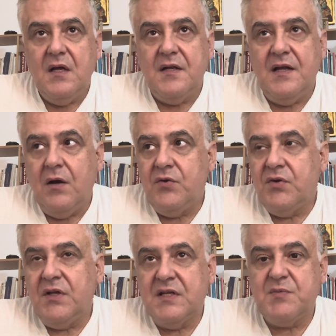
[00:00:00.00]
Now you
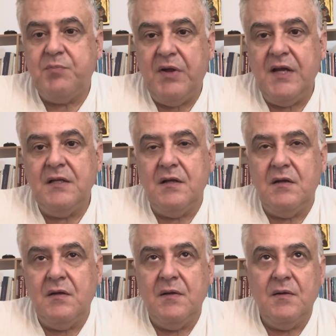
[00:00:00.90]
can explain
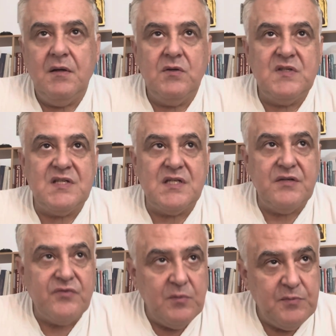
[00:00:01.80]
a
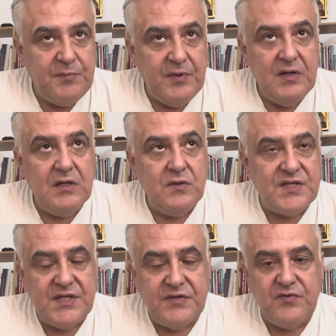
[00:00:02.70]
considerable
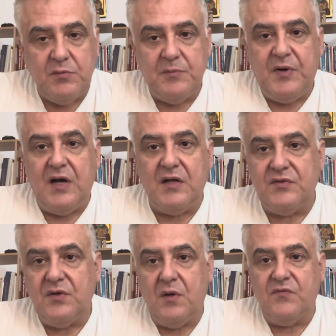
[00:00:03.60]

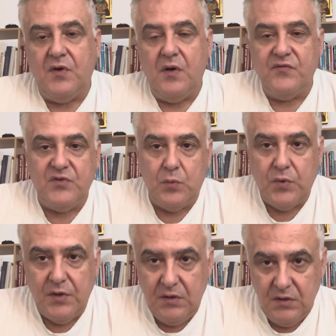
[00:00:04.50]
part of the
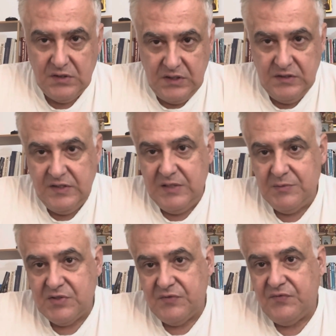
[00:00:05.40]
world in
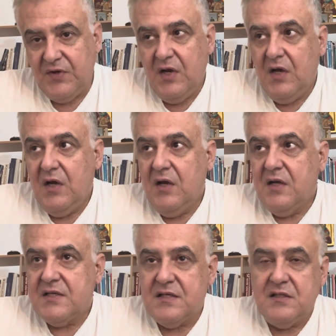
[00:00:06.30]
terms of
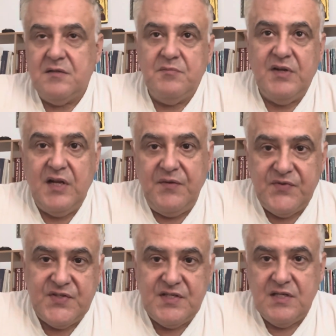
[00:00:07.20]
certain
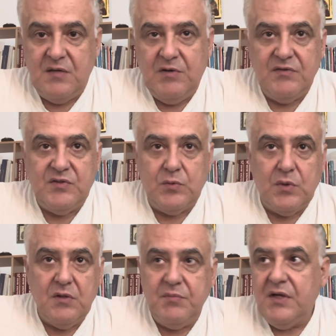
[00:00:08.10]
beliefs about the
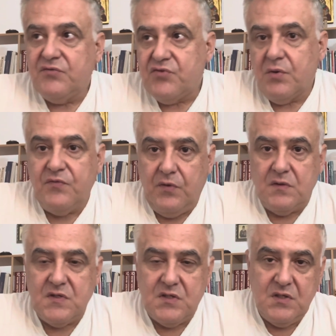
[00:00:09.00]
world being true or
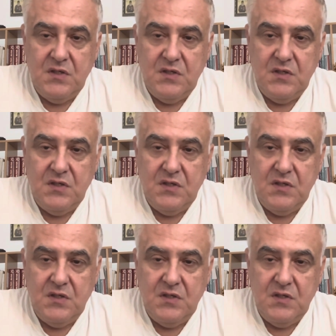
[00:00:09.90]
false.